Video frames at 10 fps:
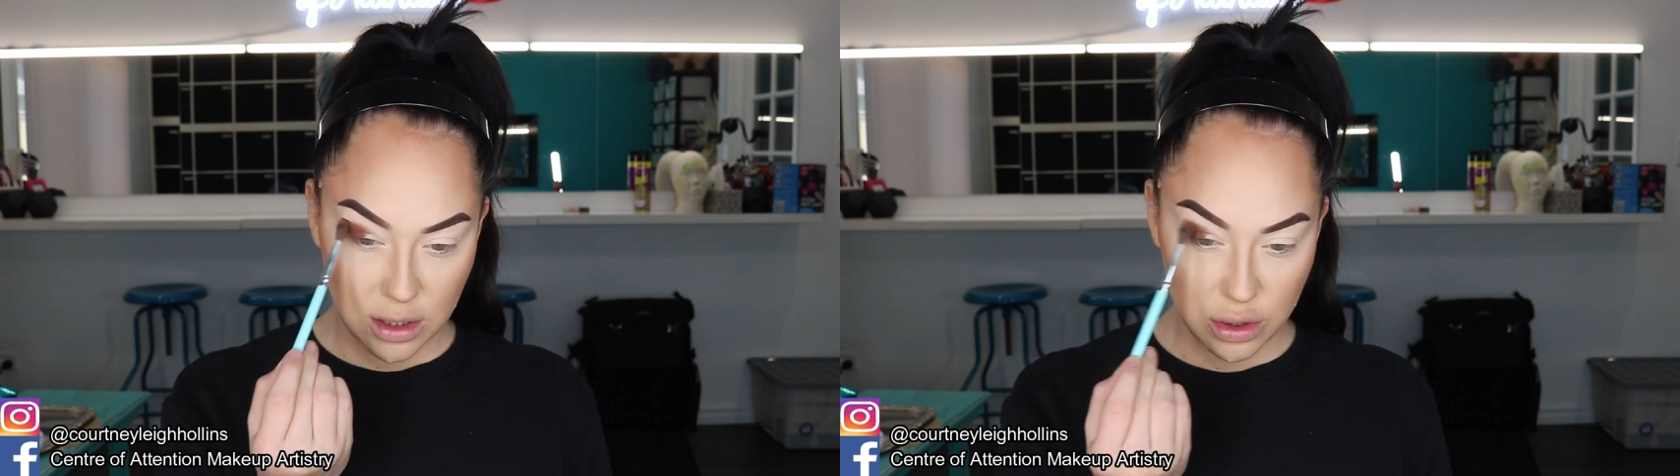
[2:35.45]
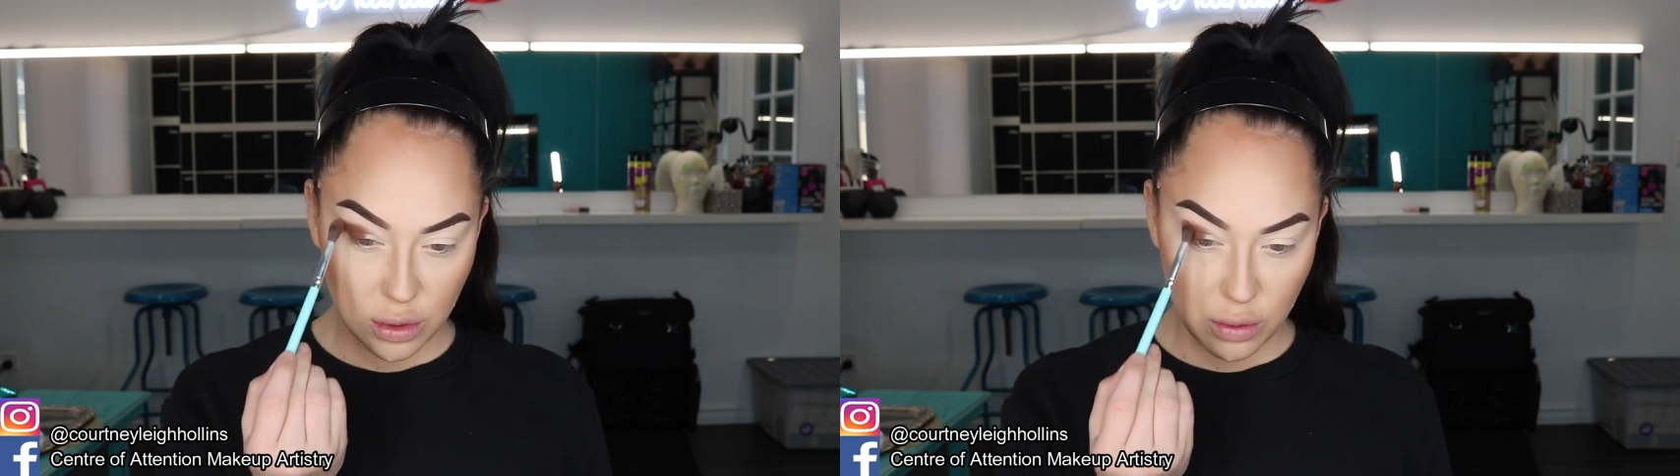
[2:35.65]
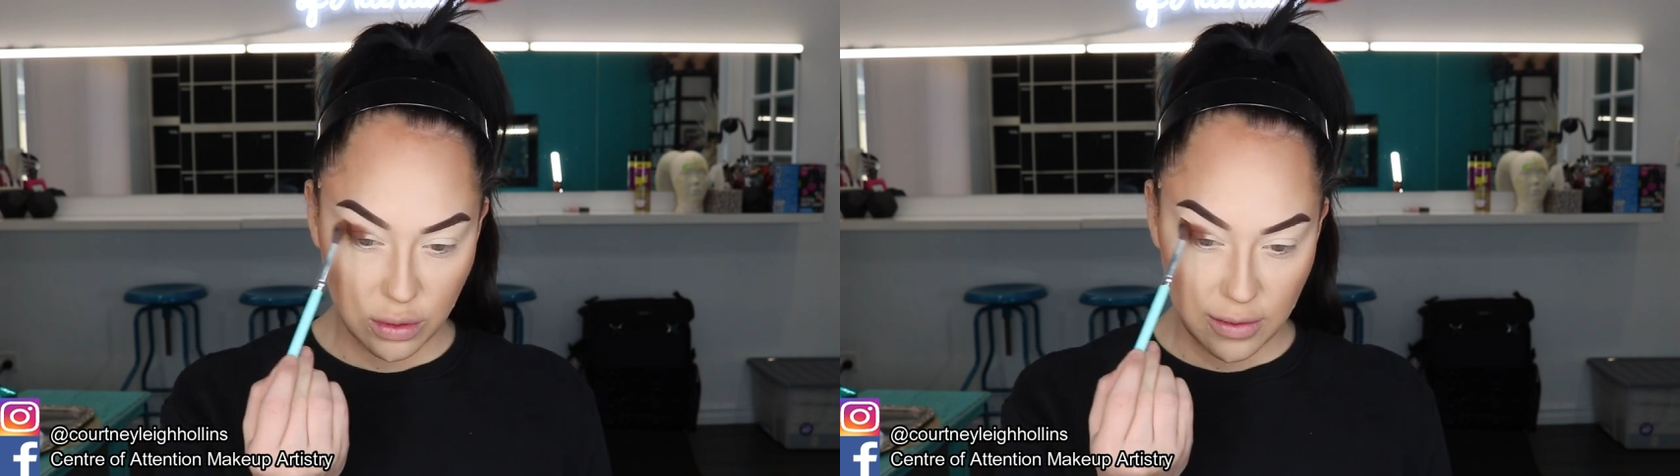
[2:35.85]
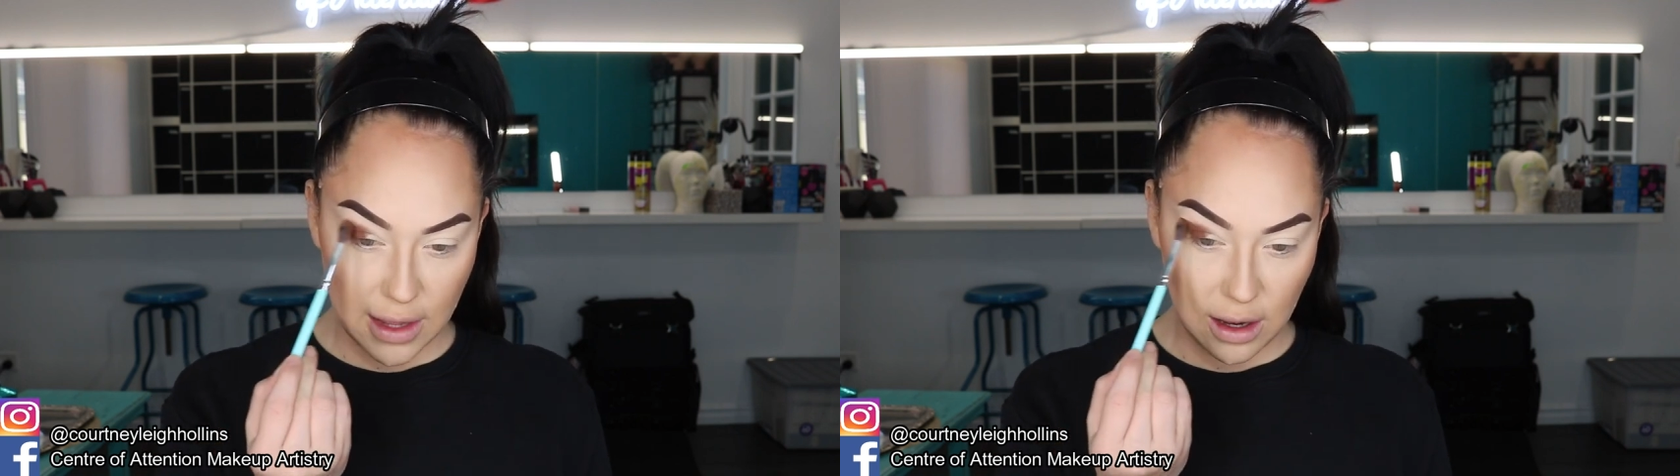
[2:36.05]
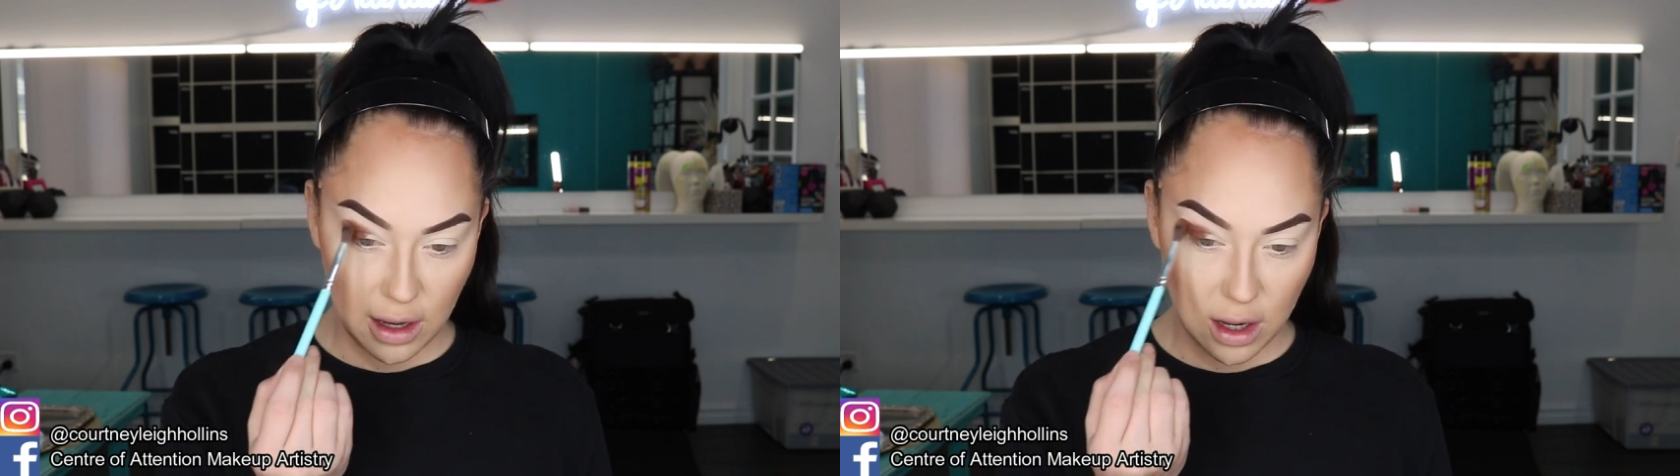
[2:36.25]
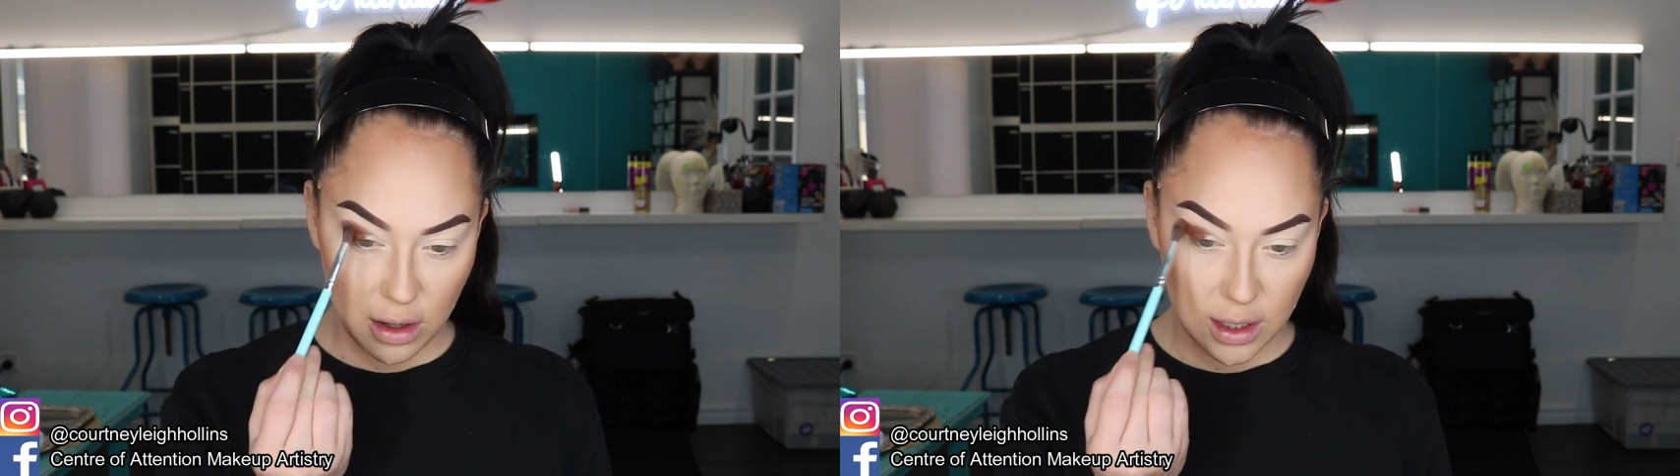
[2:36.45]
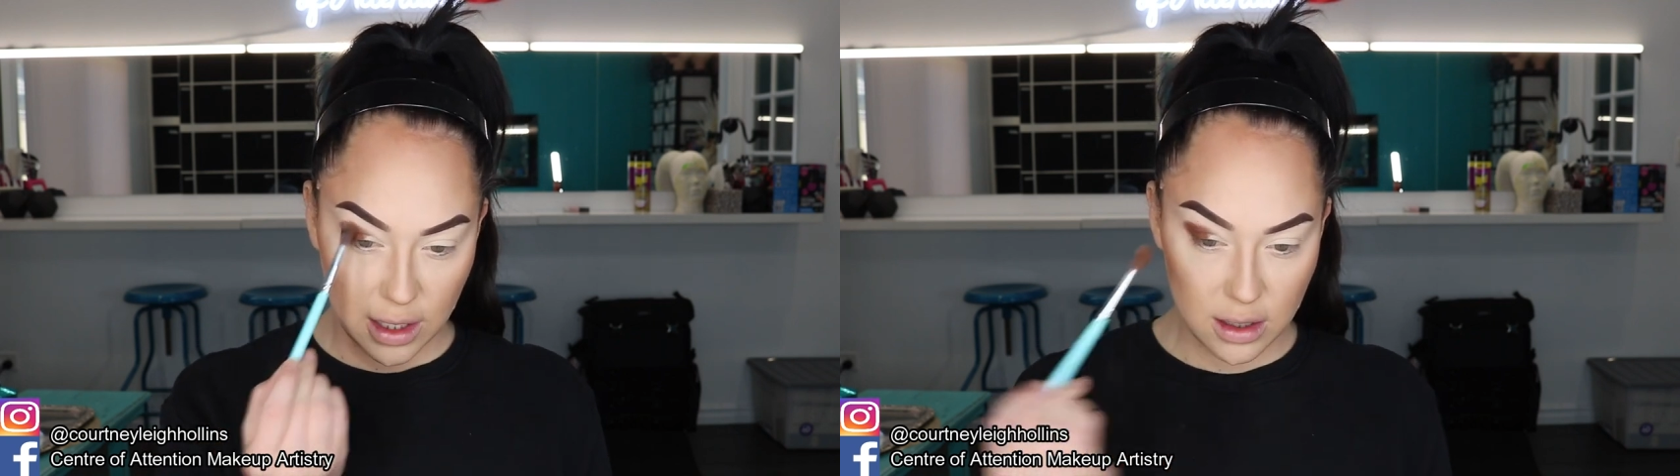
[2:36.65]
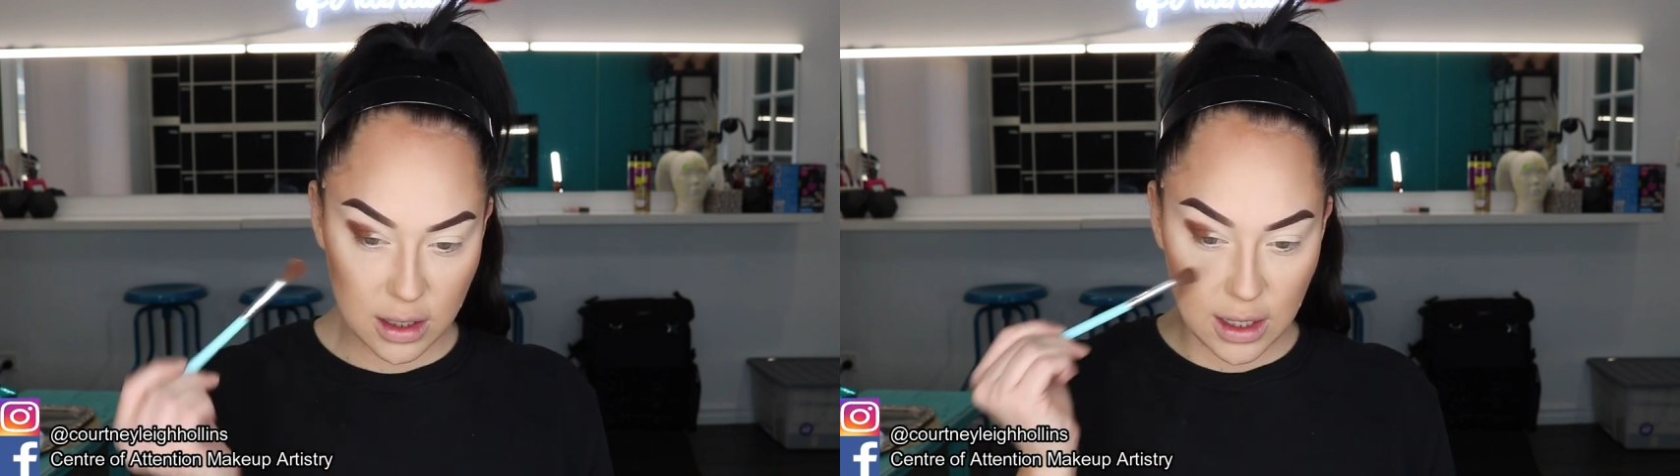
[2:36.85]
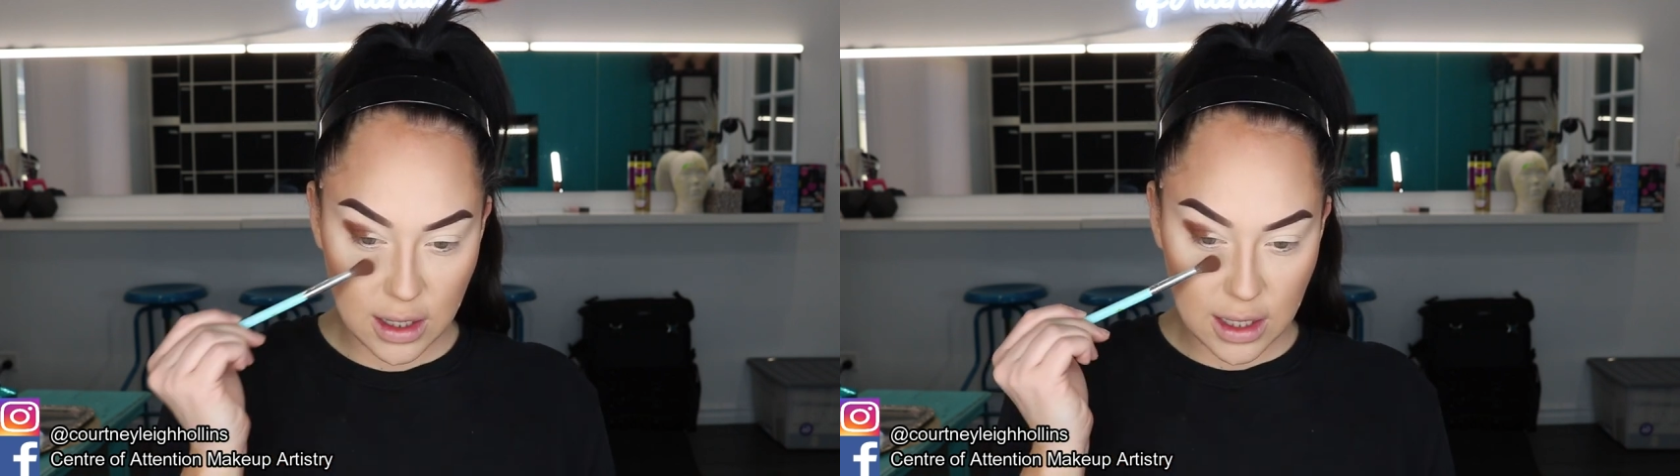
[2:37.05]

sure that that line